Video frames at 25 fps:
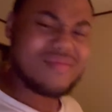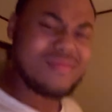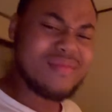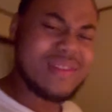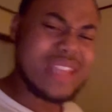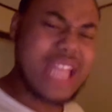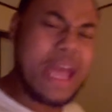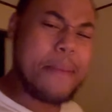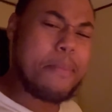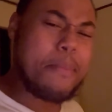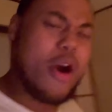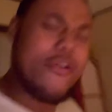
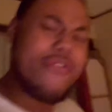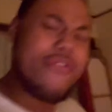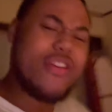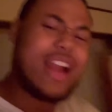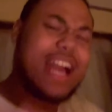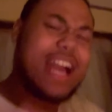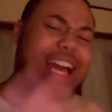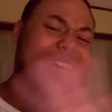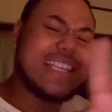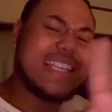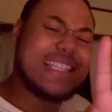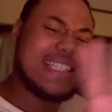Yeah, both of y'all
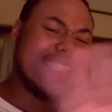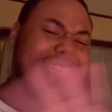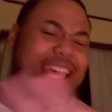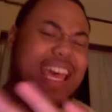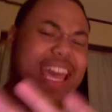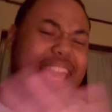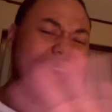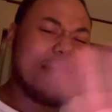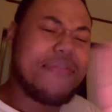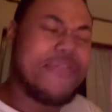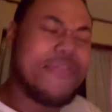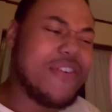got the
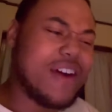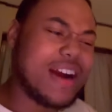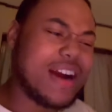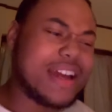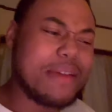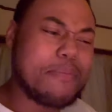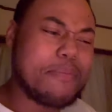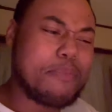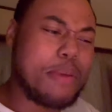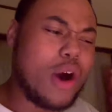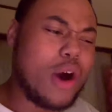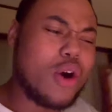same
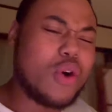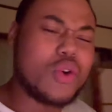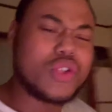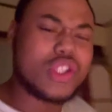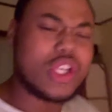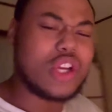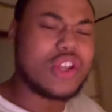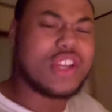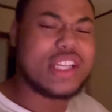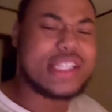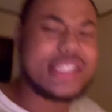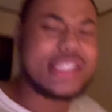fucking post
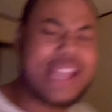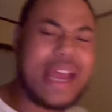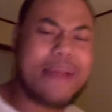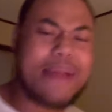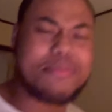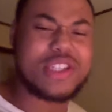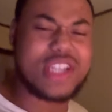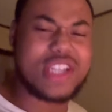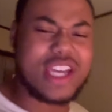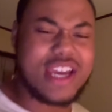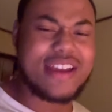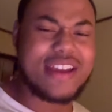on your
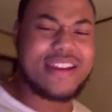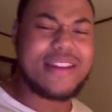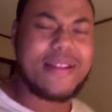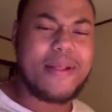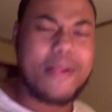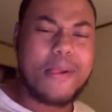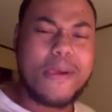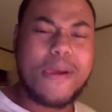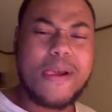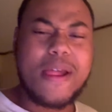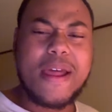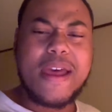Snapchat.
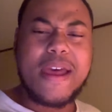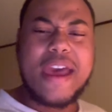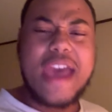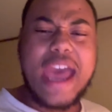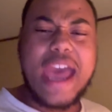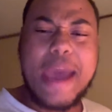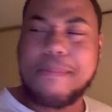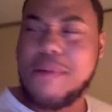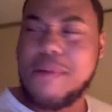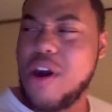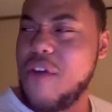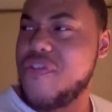
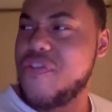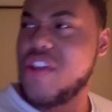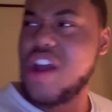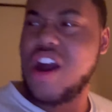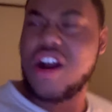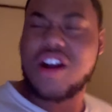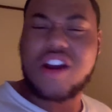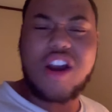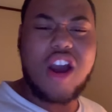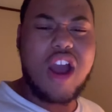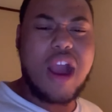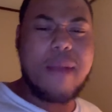And both of y'all
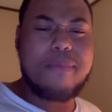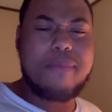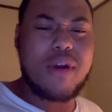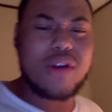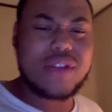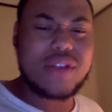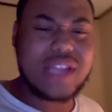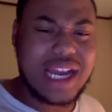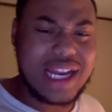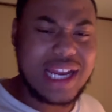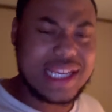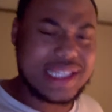car
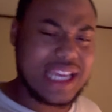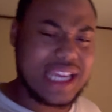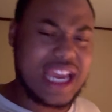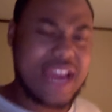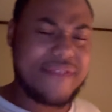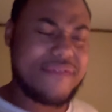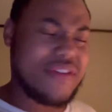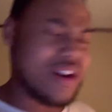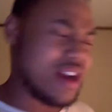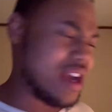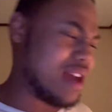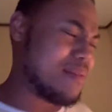broke down the same
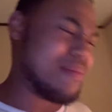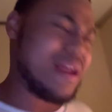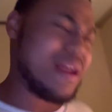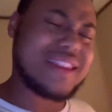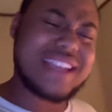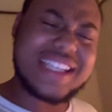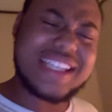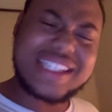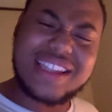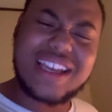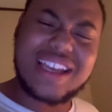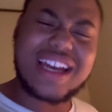fucking... I'm like,
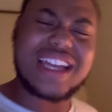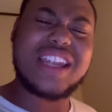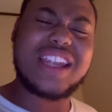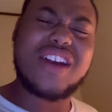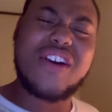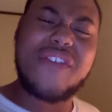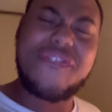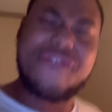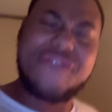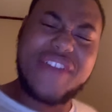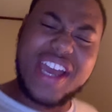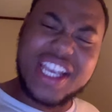this look a
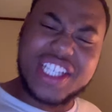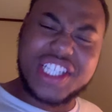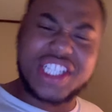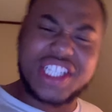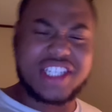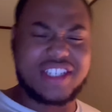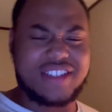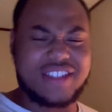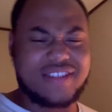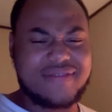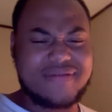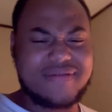little
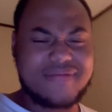fishy.